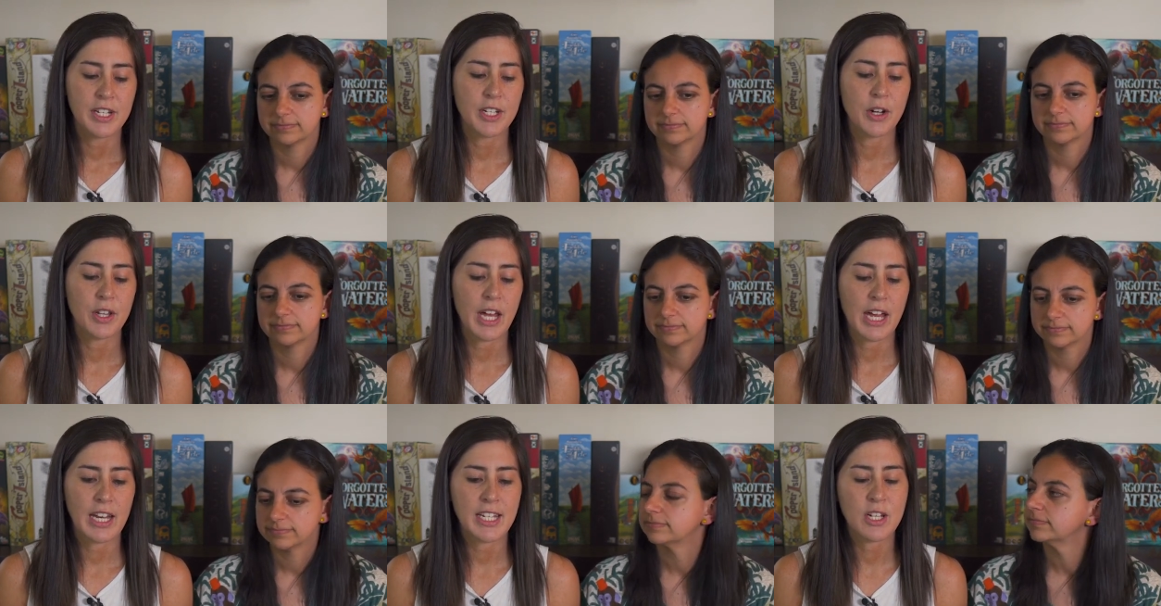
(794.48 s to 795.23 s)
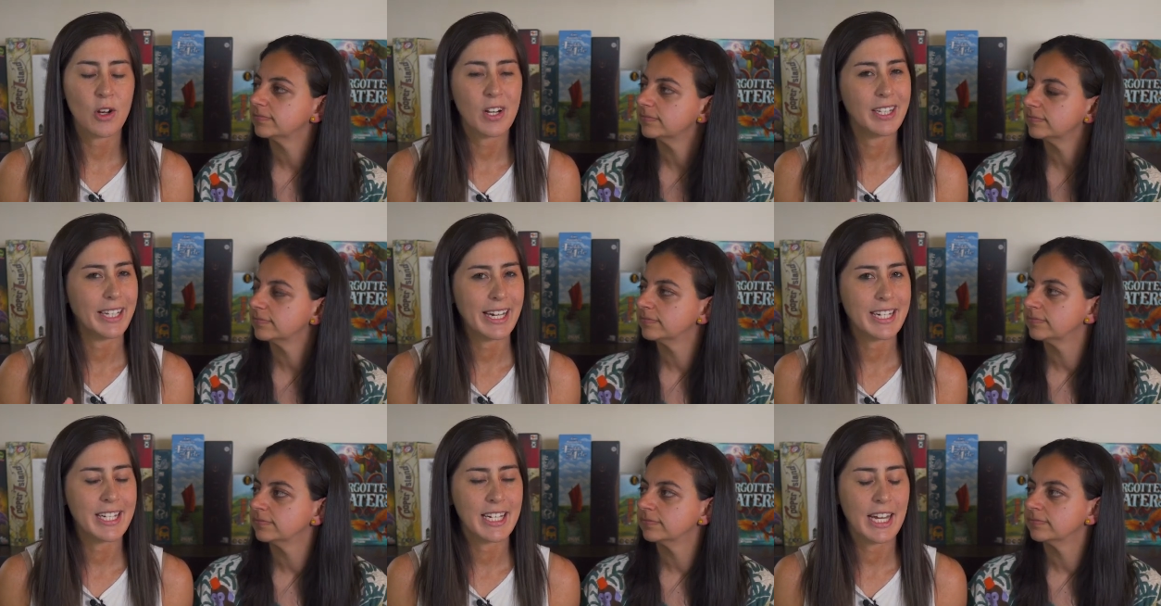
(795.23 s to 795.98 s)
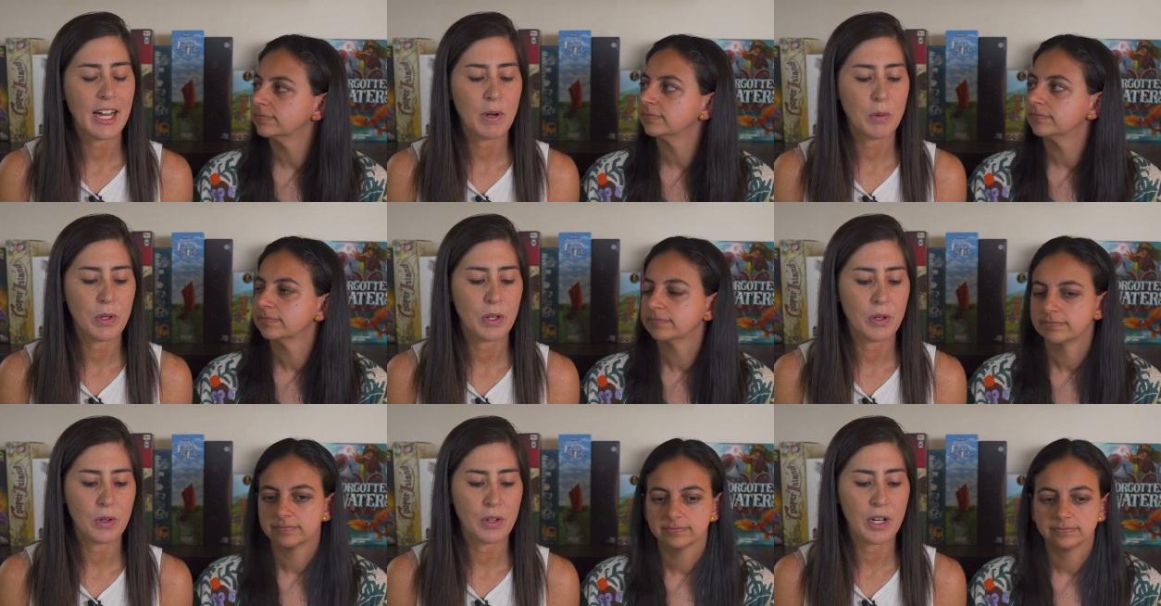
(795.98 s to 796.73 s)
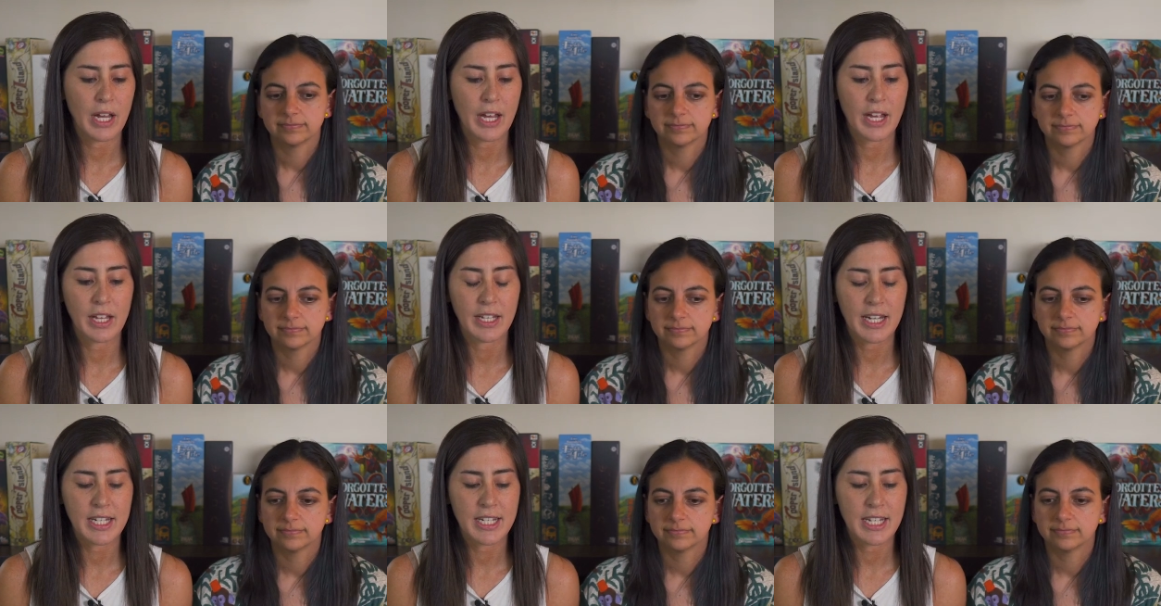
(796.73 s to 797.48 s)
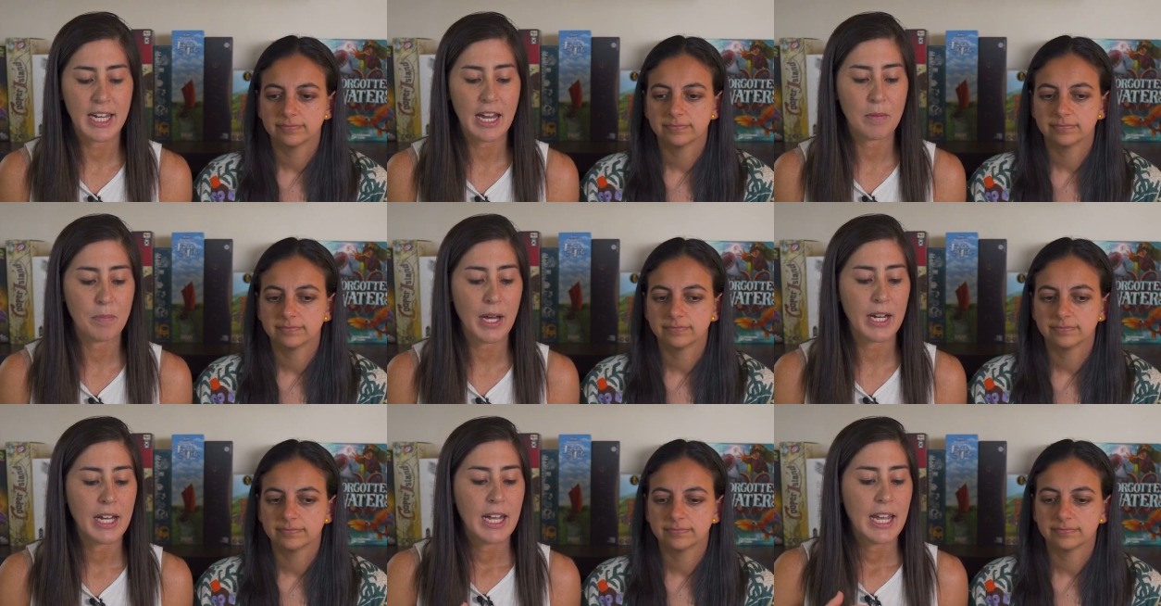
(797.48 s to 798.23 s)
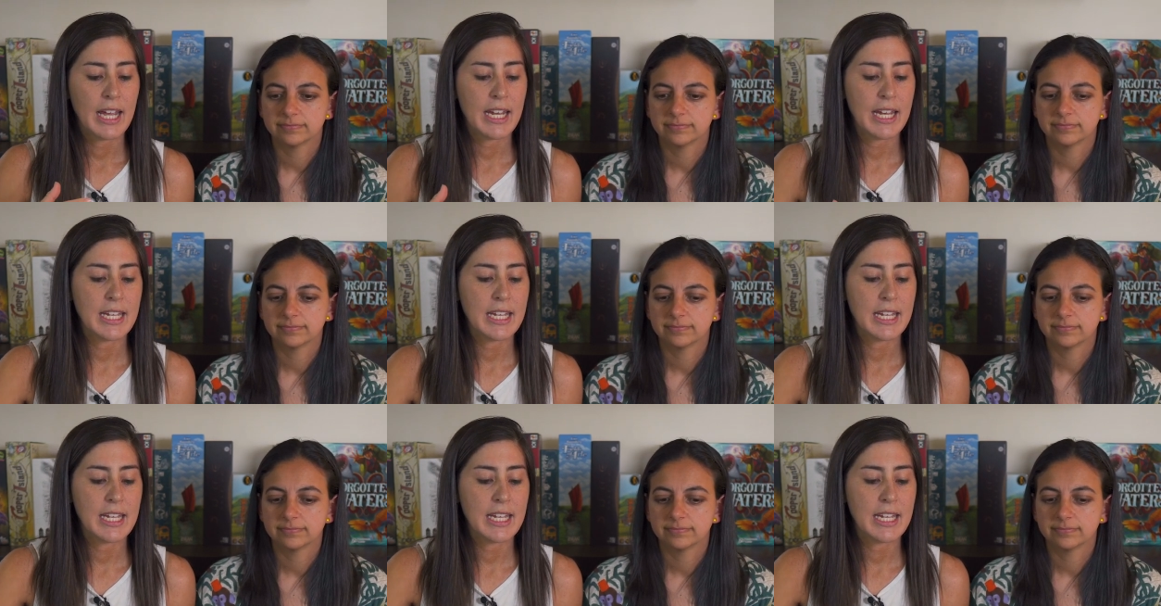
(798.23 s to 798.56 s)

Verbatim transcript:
Speaker 1: so that it's not a legacy game. I wouldn't call it a legacy game, but it